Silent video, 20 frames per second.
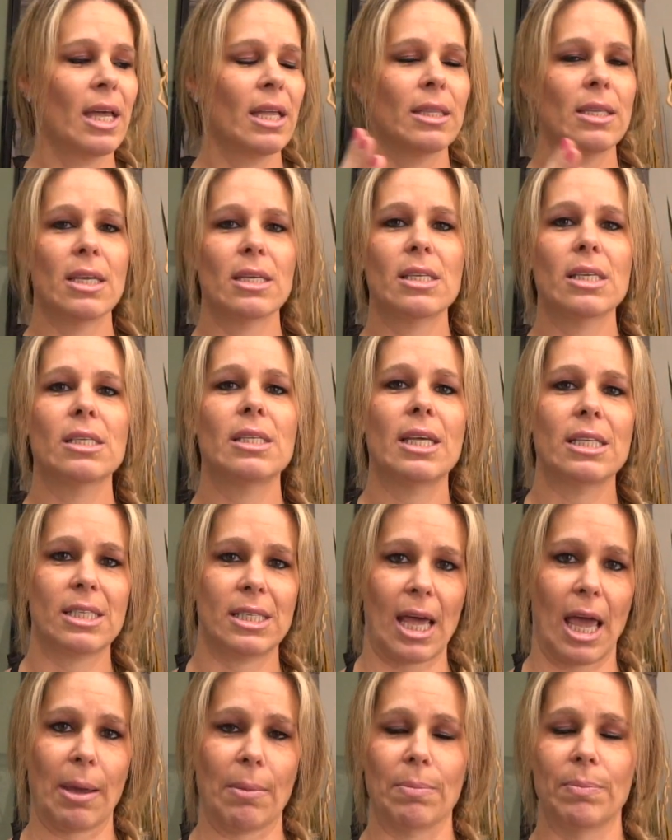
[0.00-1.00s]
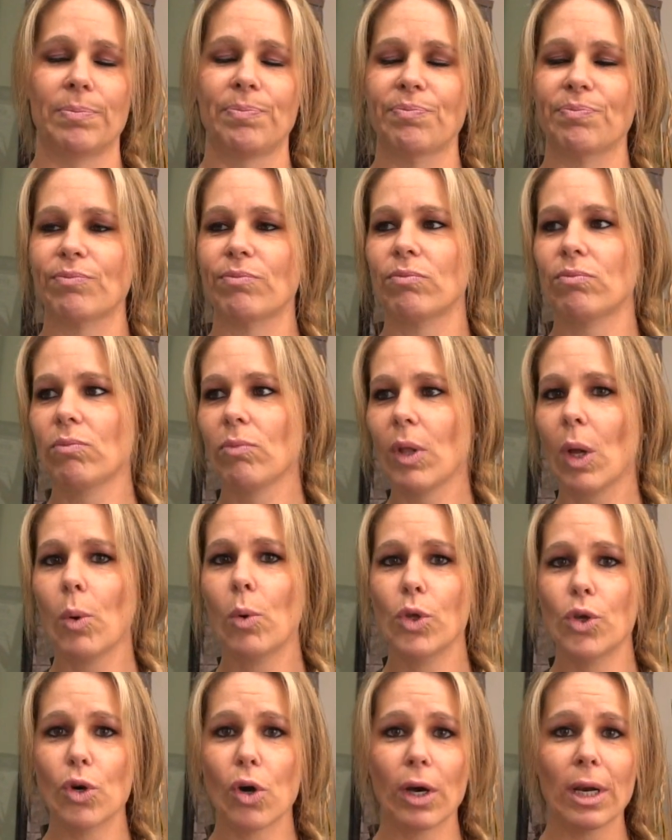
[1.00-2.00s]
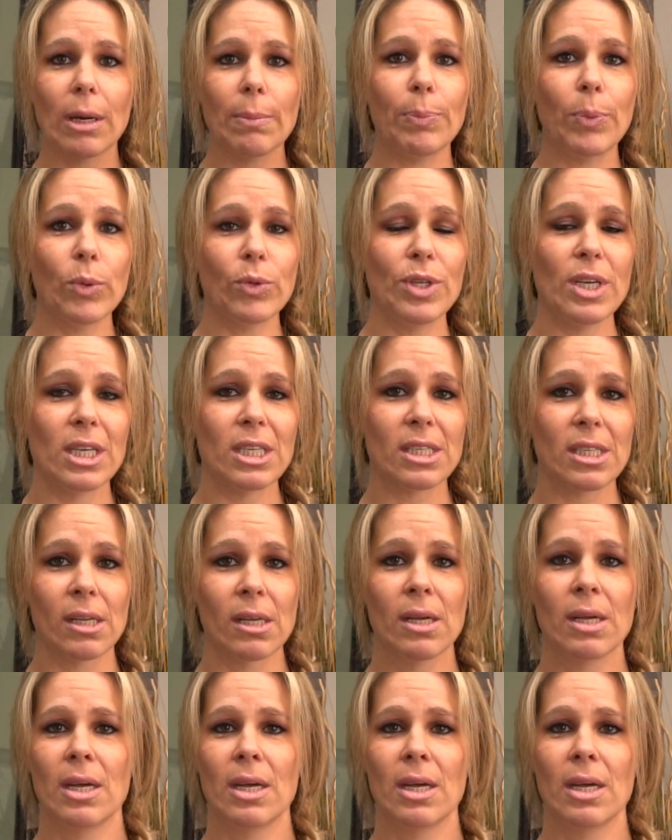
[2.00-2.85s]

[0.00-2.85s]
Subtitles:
This is the same. You're gonna put this,